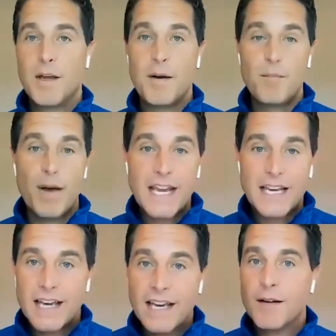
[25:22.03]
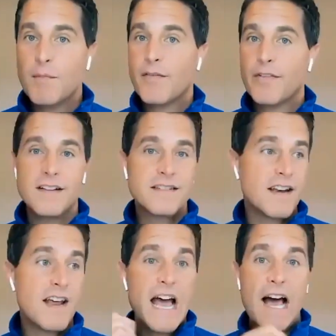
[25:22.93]
in banking, my friends
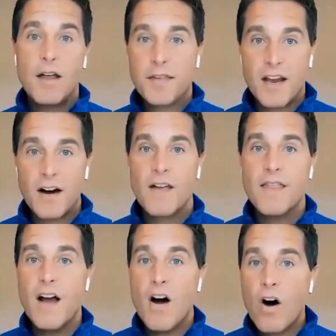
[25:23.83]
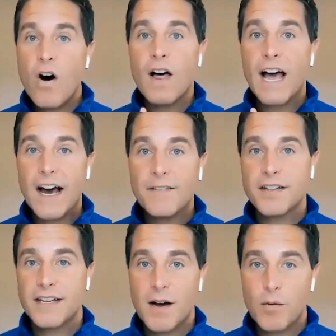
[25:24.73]
in healthcare, they all have
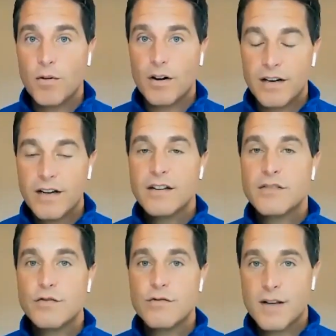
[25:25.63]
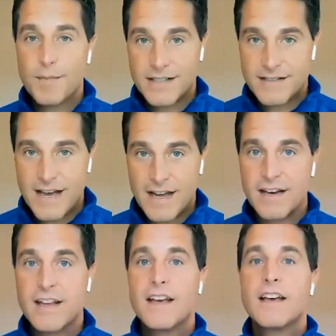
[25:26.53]
to network to some extent
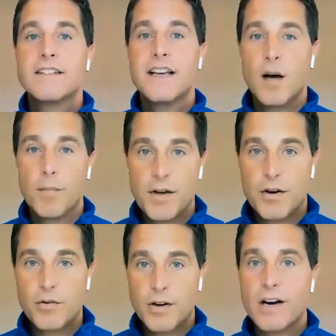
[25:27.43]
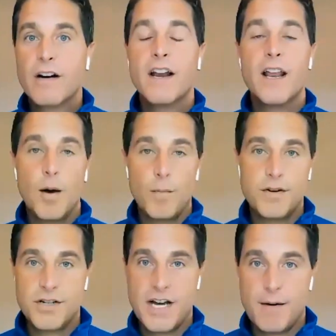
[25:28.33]
to help their career and help their
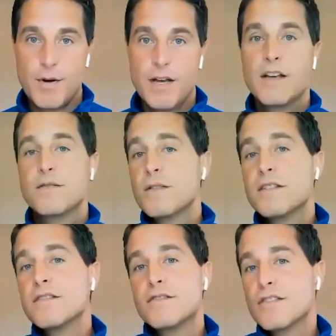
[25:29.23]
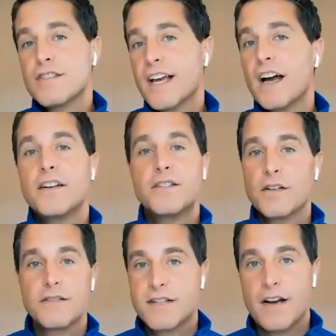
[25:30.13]
job. So this is just like
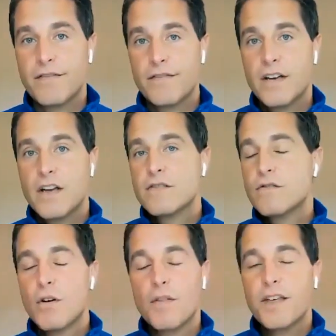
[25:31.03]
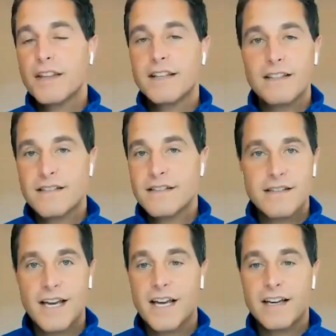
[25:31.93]
adult stuff. So don't think that this is
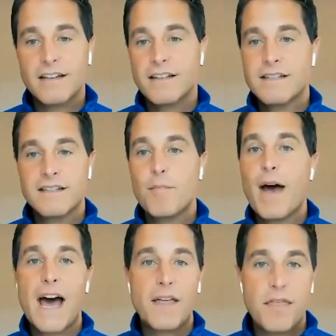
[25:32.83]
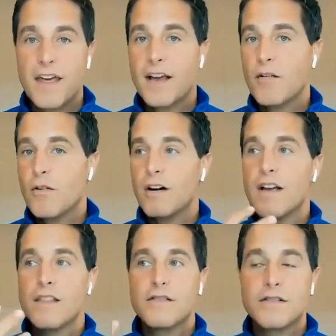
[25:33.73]
a bad thing or
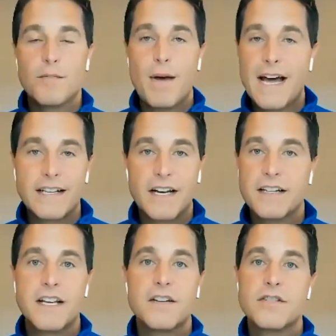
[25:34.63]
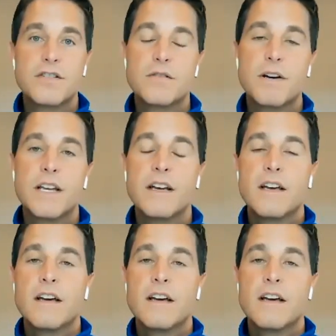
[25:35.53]
there's some bad connotation to it.